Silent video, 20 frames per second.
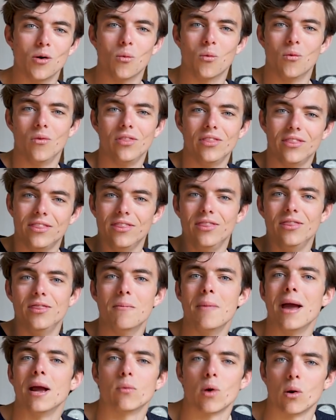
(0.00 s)
the
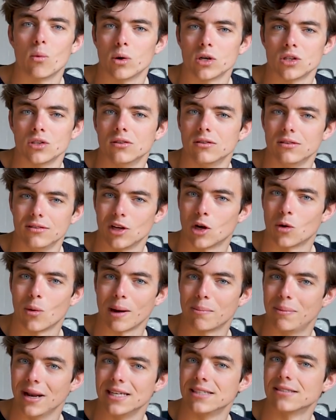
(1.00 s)
the main road wasn't the
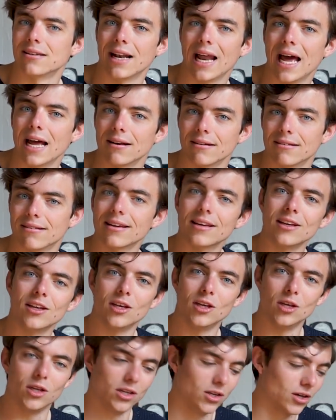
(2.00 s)
correct place to land.
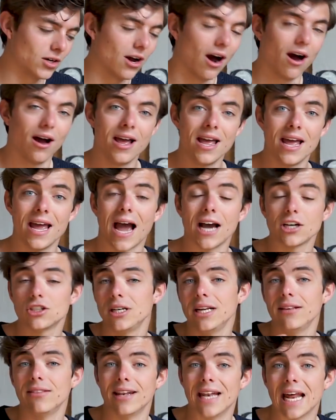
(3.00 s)
You, you, can't
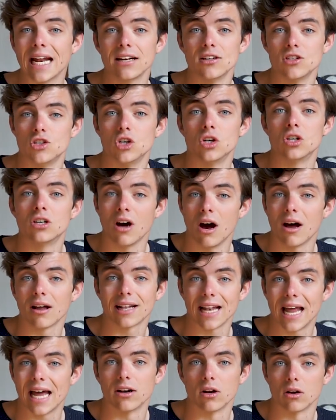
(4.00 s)
actually in the Netherlands you
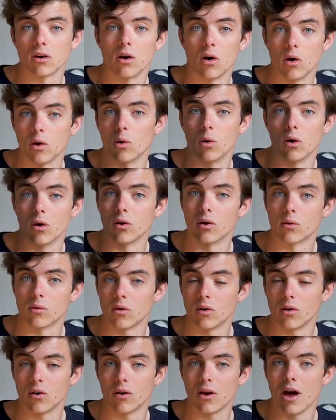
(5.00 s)
can't land on on a, on
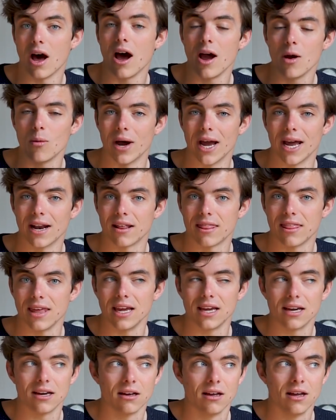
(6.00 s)
a, on a highway, and I
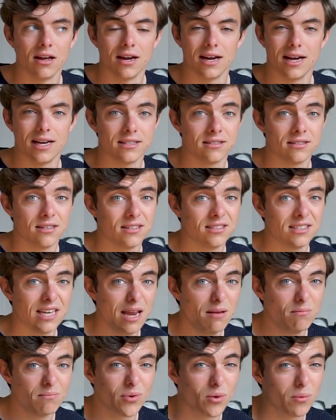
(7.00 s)
think it's the
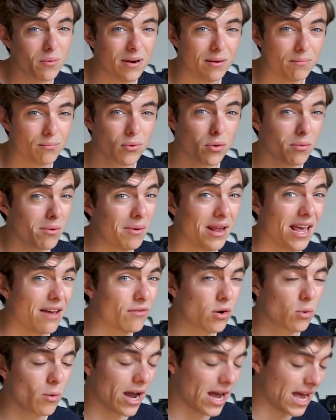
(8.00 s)
same probably,
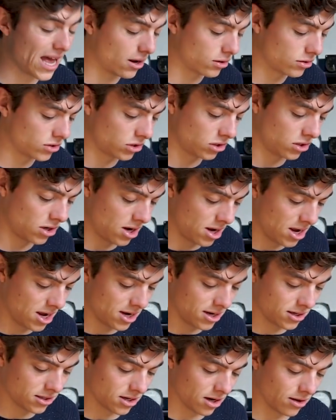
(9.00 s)
everywhere else.
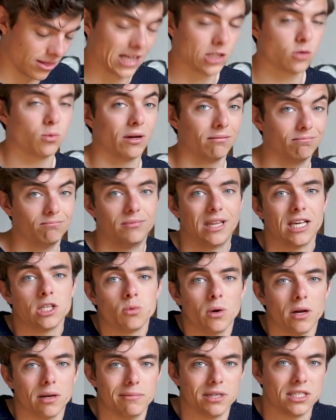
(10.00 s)
So that's what
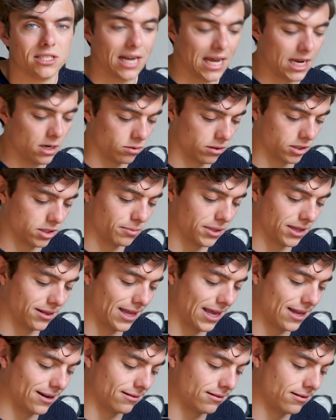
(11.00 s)
that's why the mistake was.
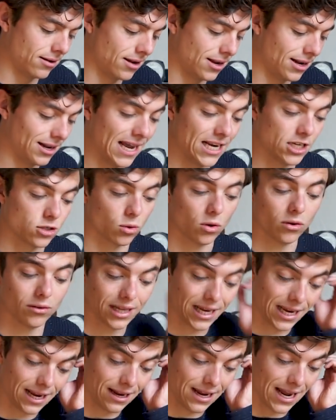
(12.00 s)
But then later
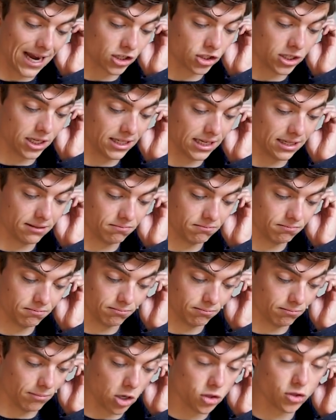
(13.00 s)
on, he, he actually did
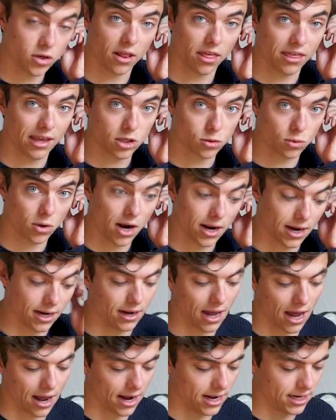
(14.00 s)
most of the things right,
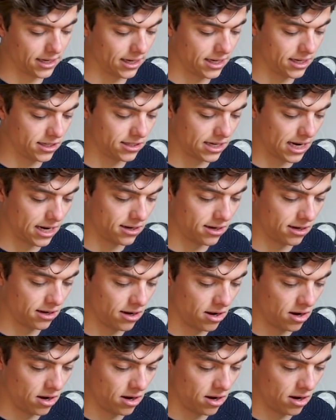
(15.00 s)
and he, he stayed